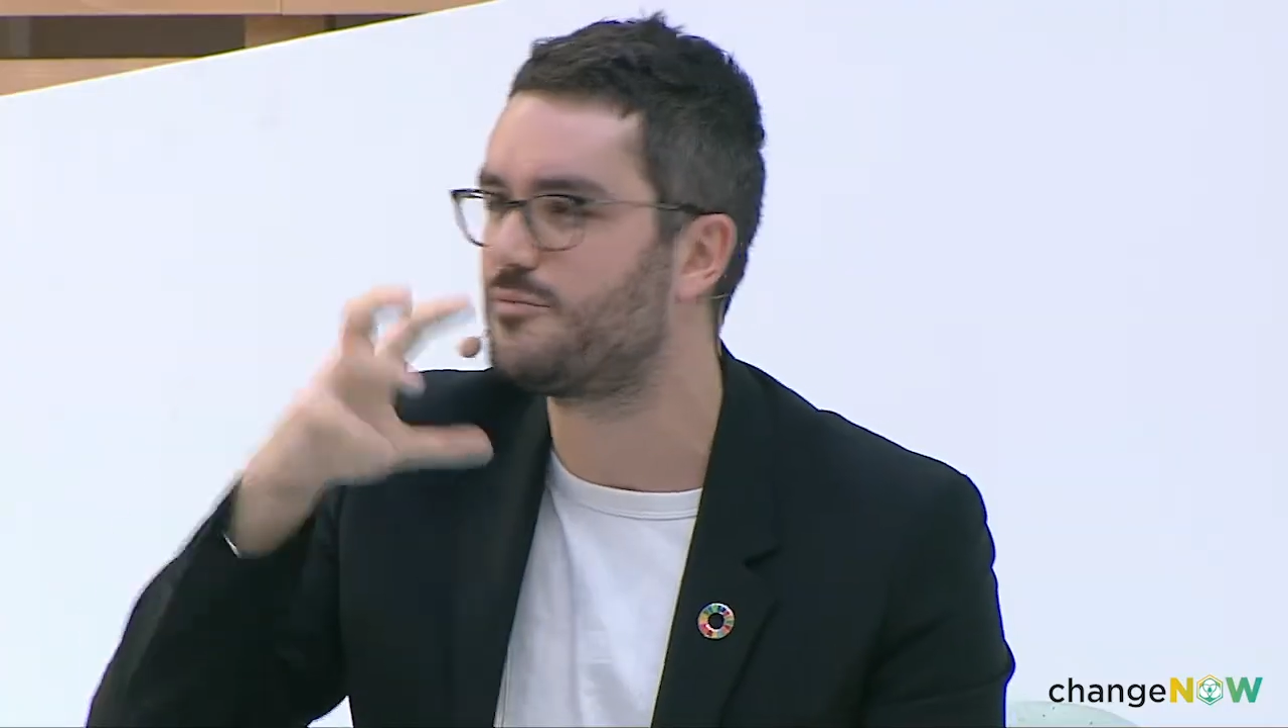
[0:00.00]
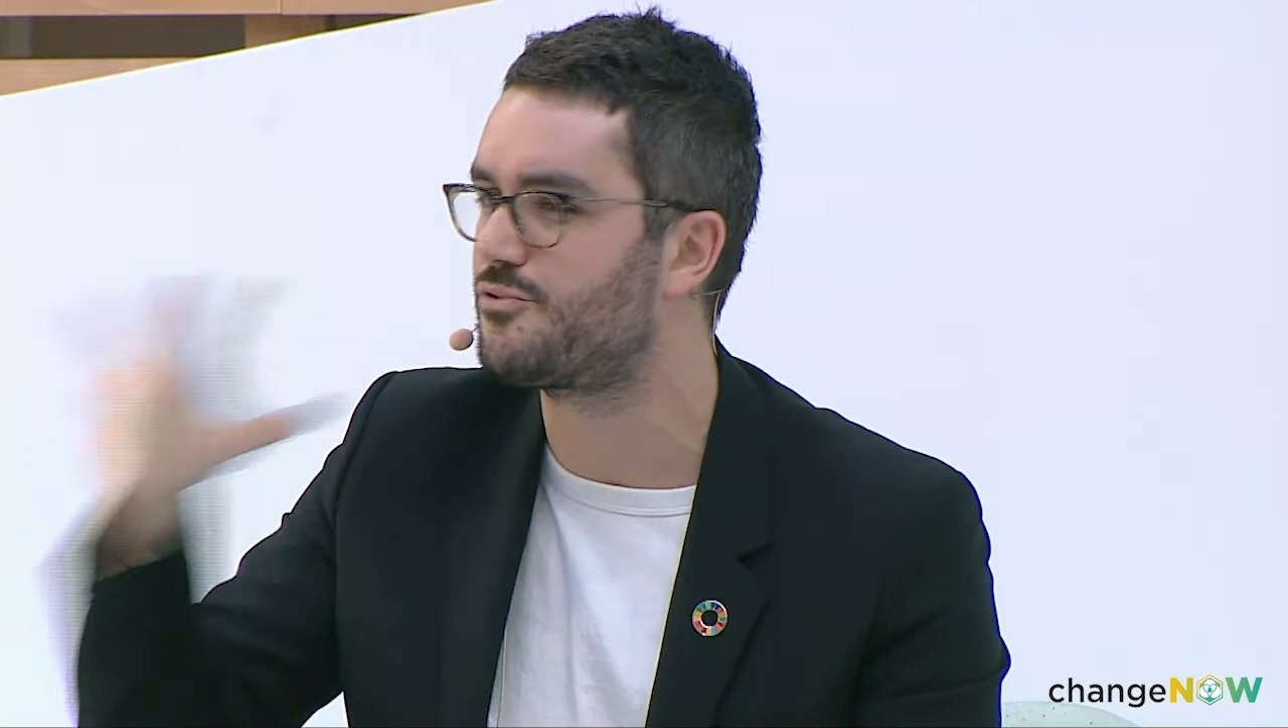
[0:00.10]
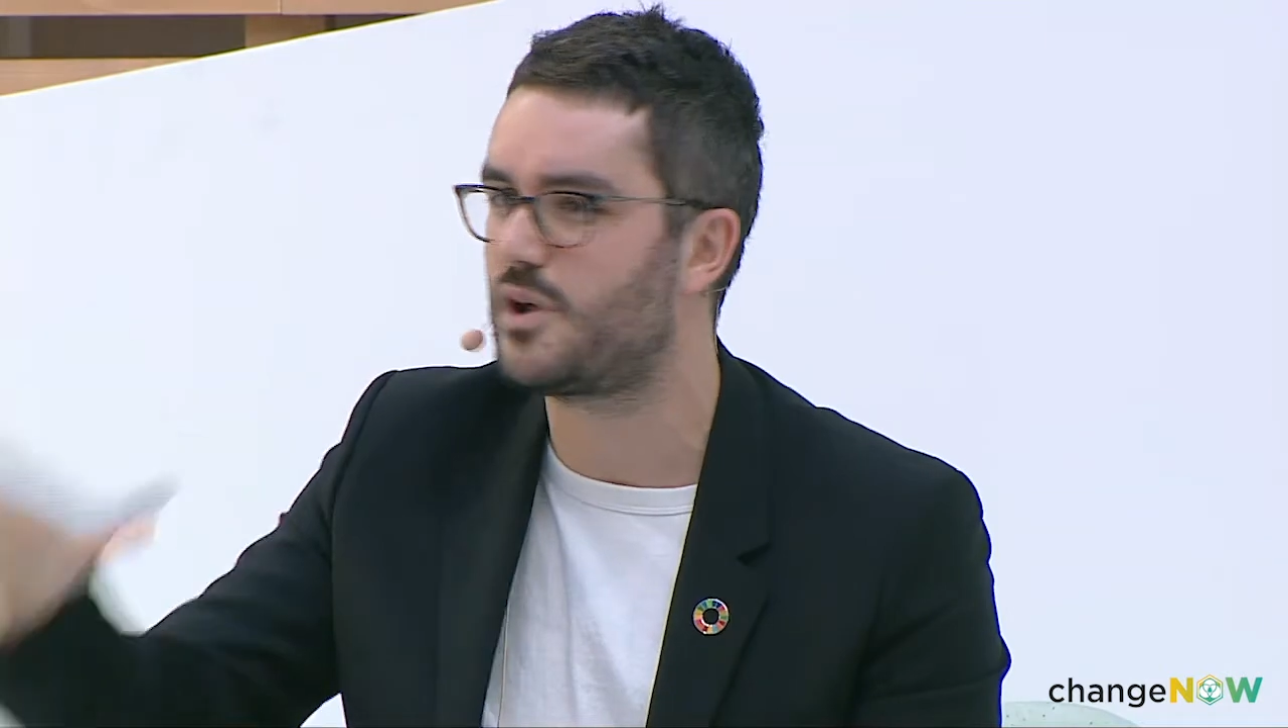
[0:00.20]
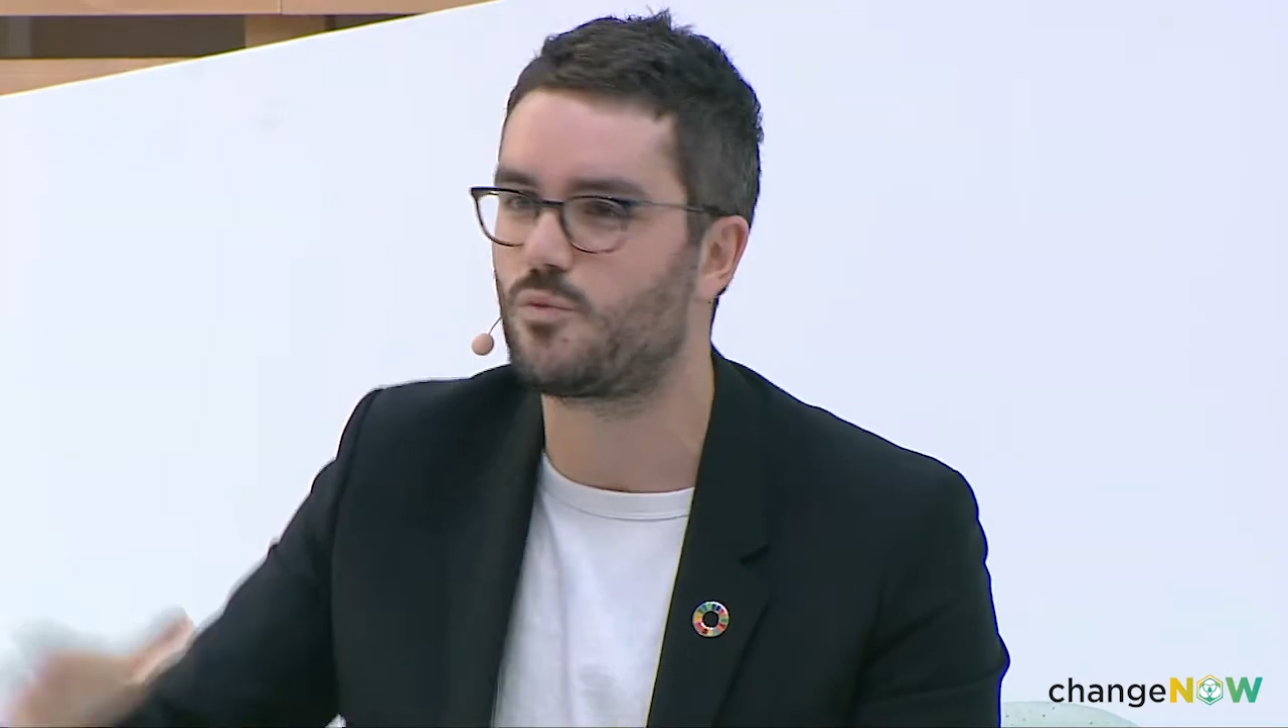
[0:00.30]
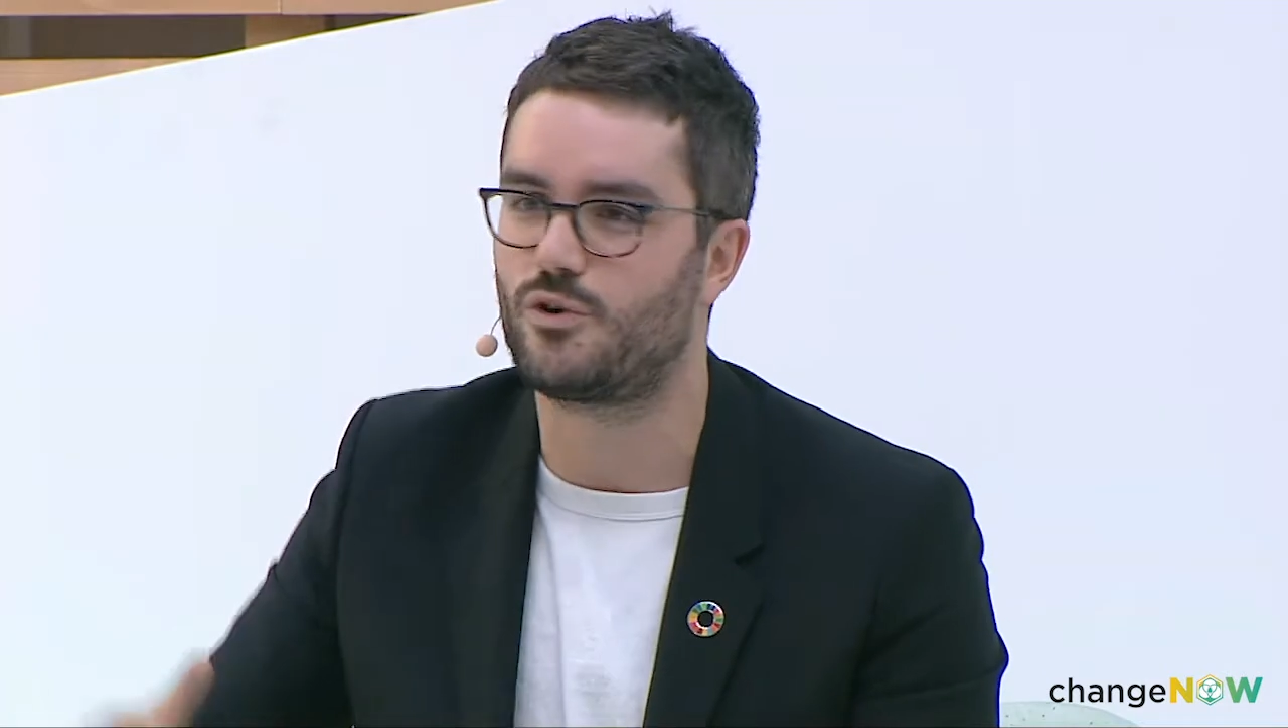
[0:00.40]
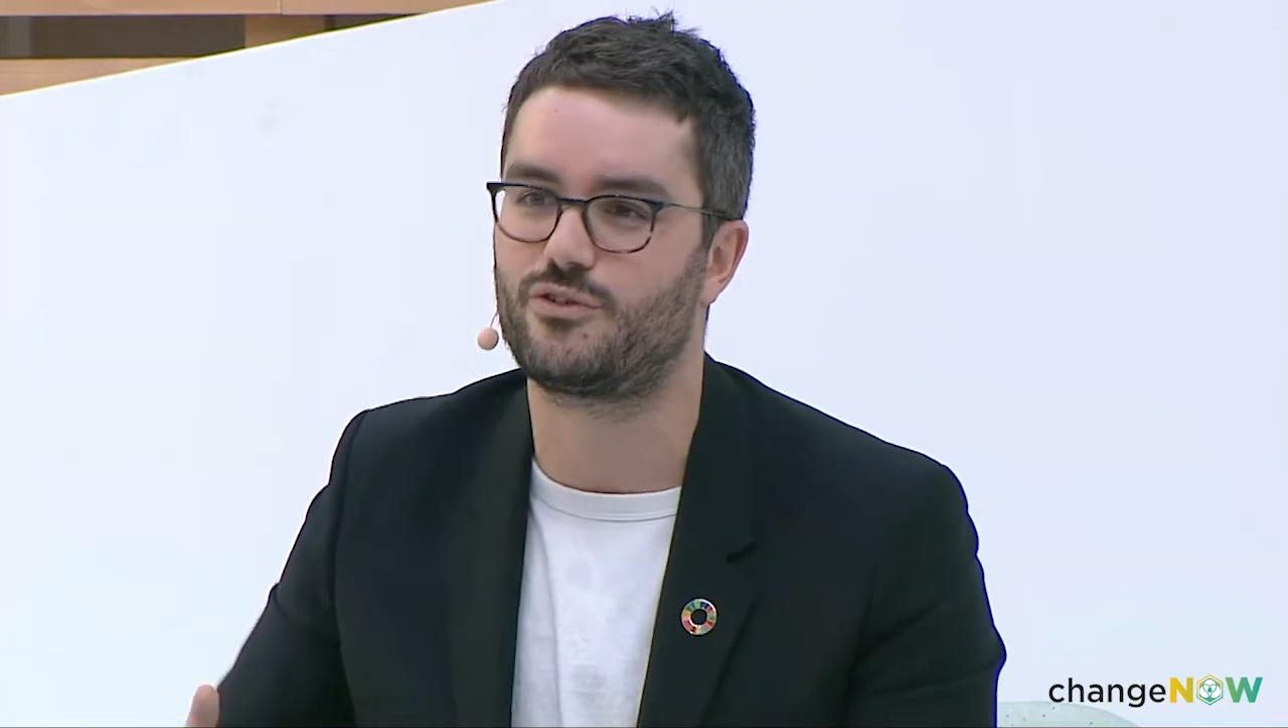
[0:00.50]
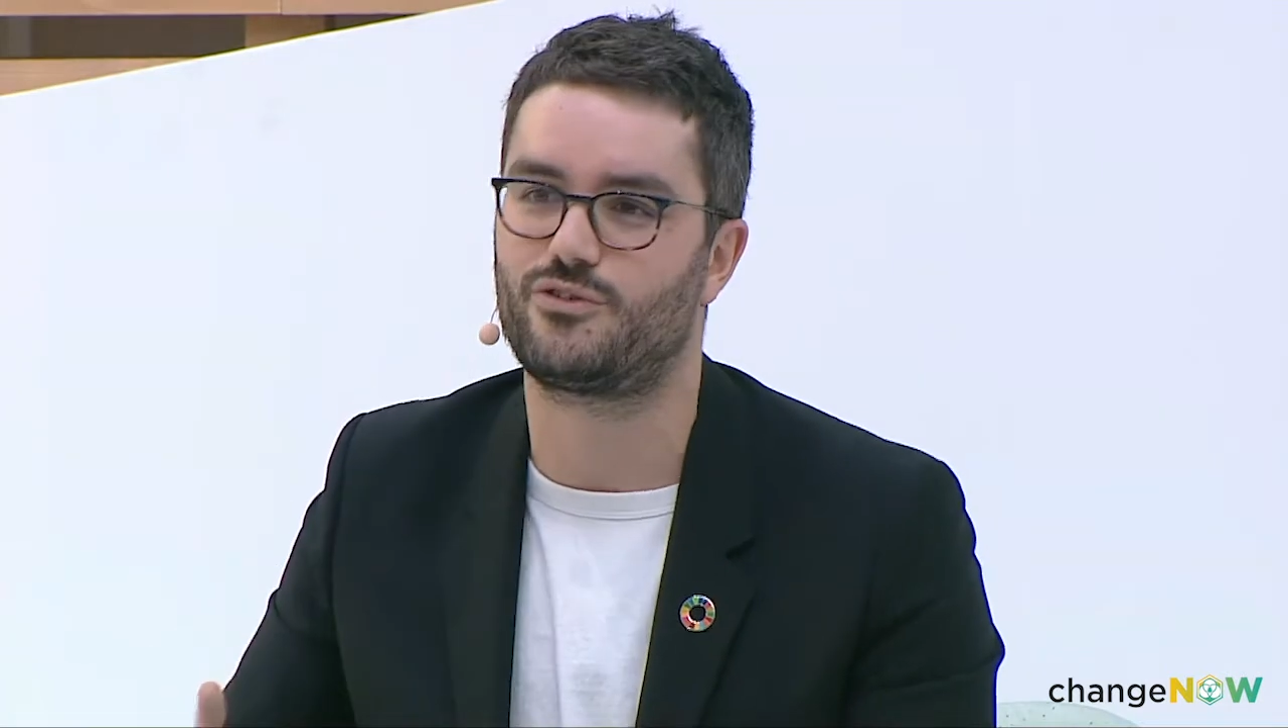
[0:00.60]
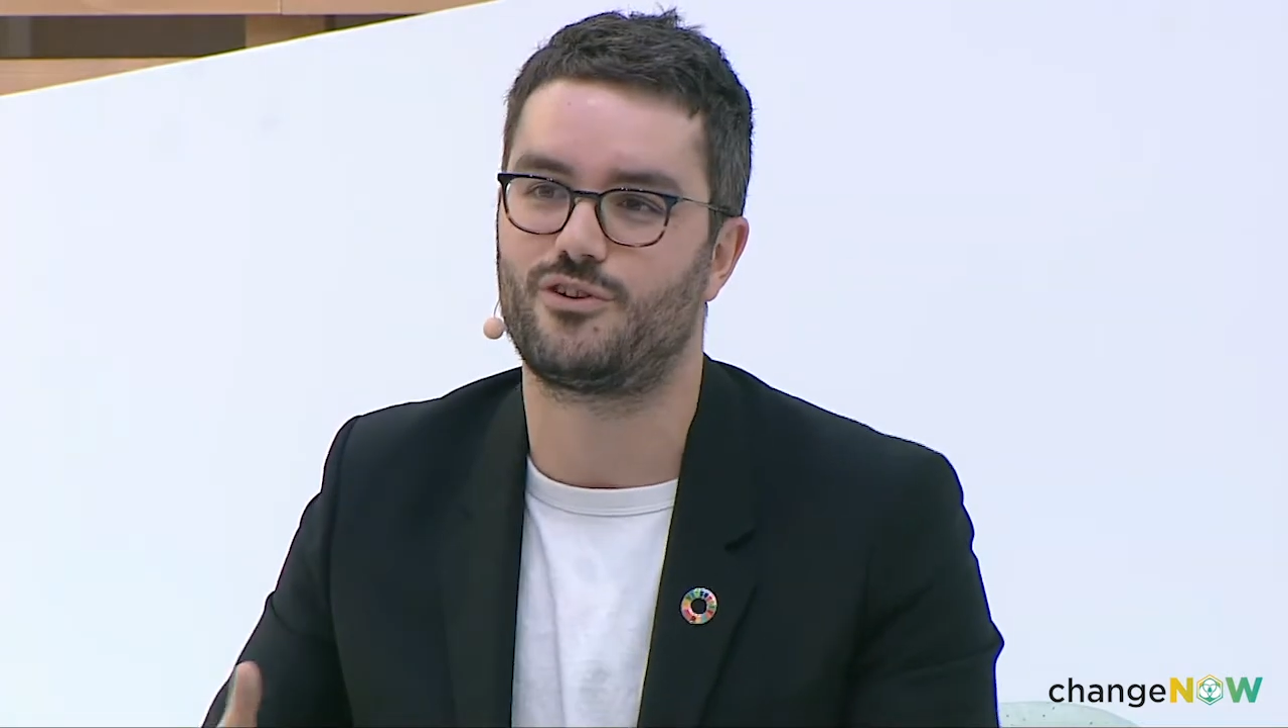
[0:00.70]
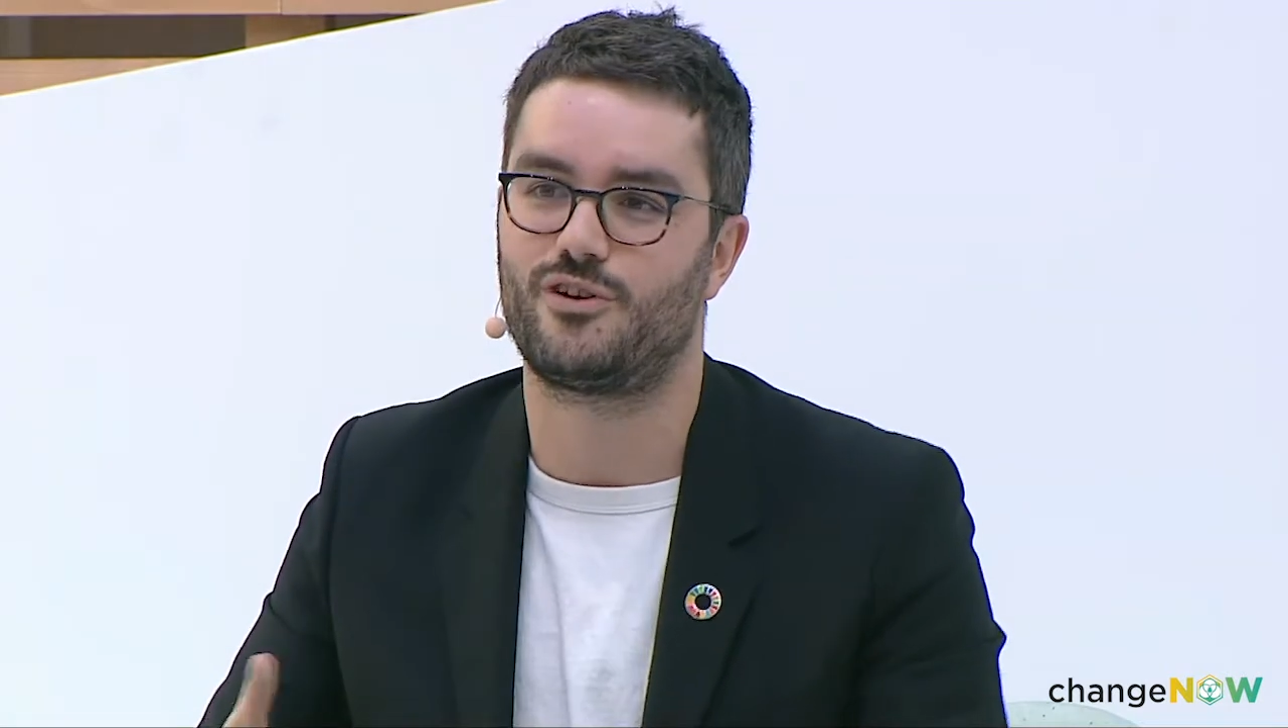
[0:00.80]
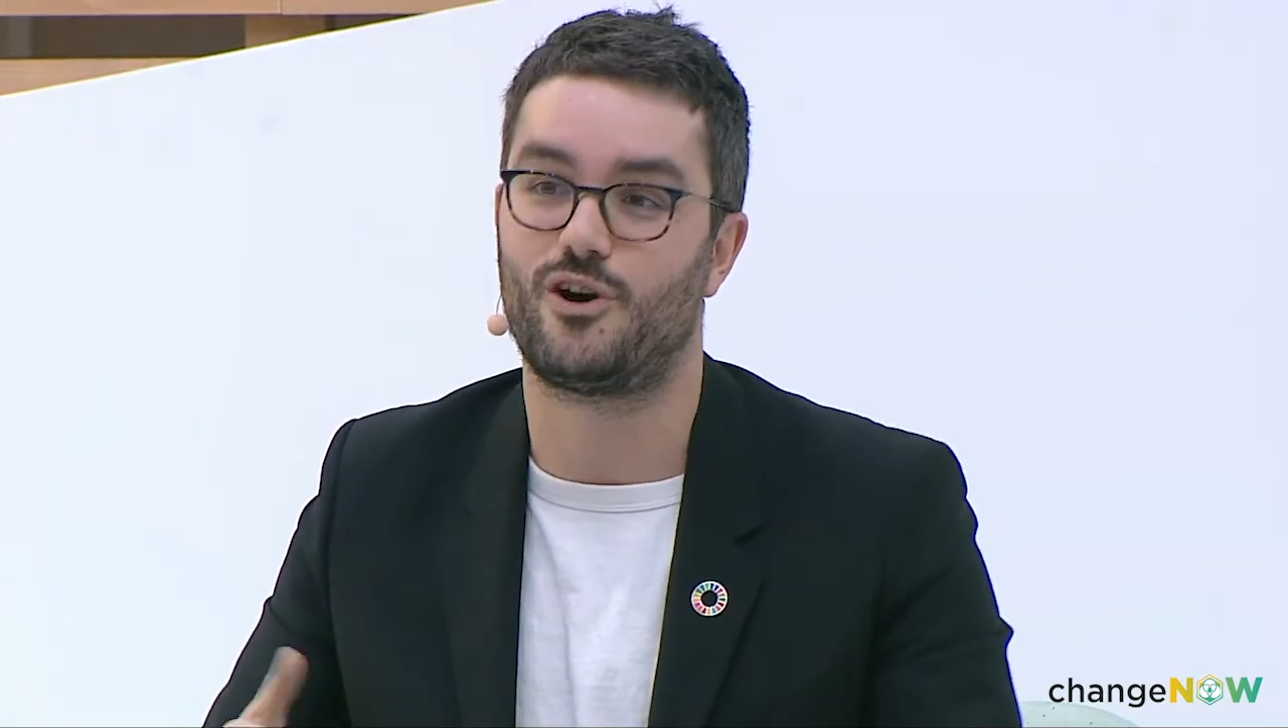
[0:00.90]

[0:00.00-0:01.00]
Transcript: frameworks